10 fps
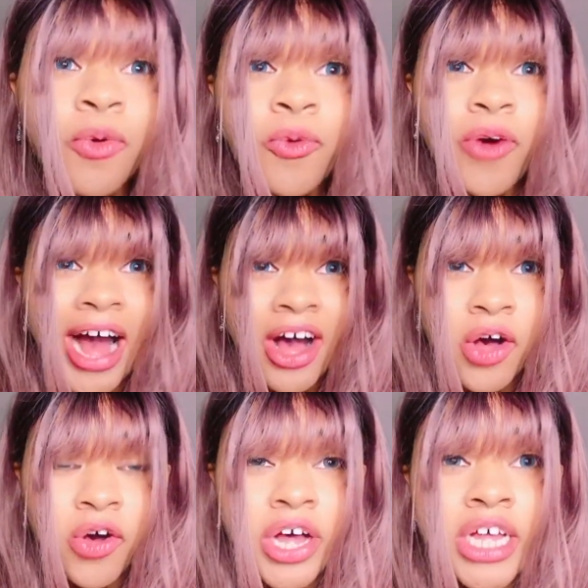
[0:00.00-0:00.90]

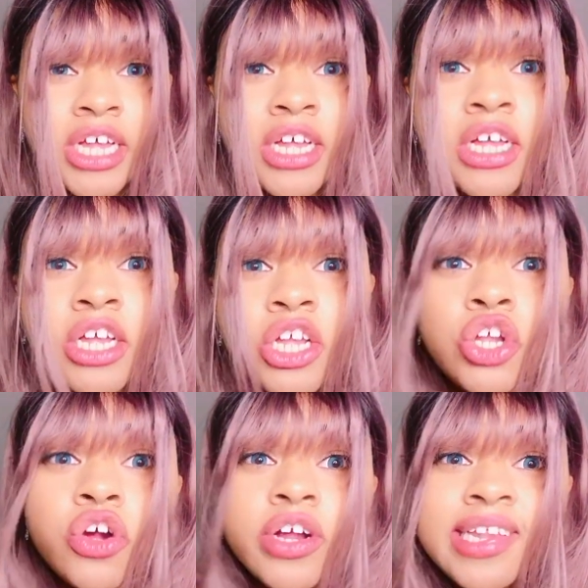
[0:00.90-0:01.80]
Wow,
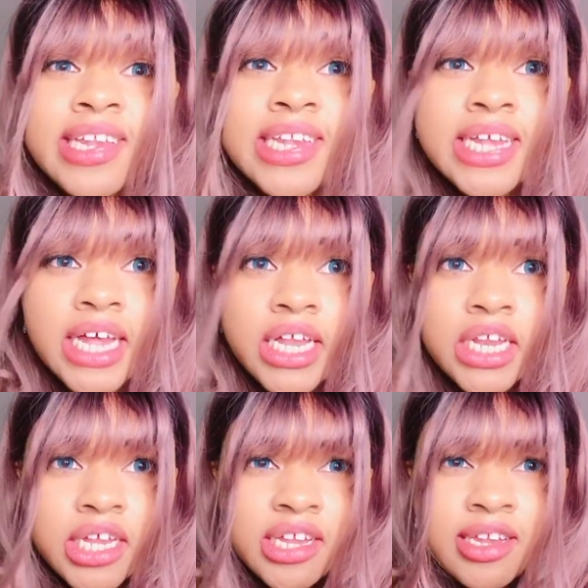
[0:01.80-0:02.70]
your
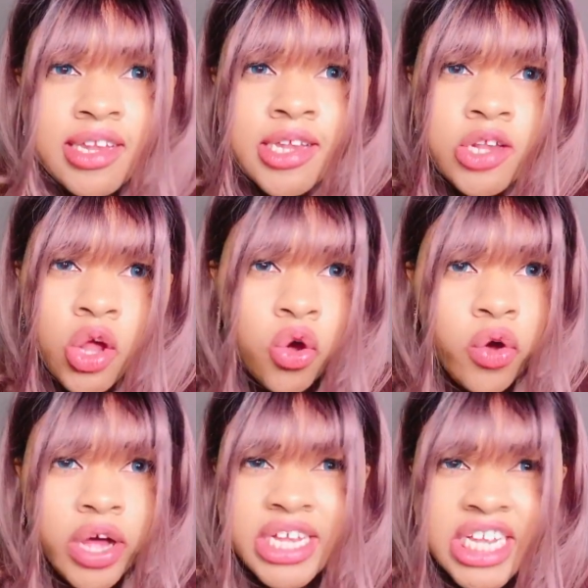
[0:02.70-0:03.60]
skin is
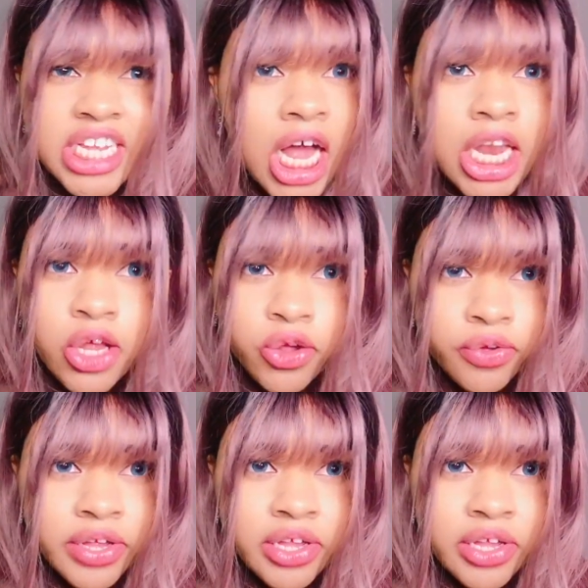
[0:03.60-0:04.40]
so yellow.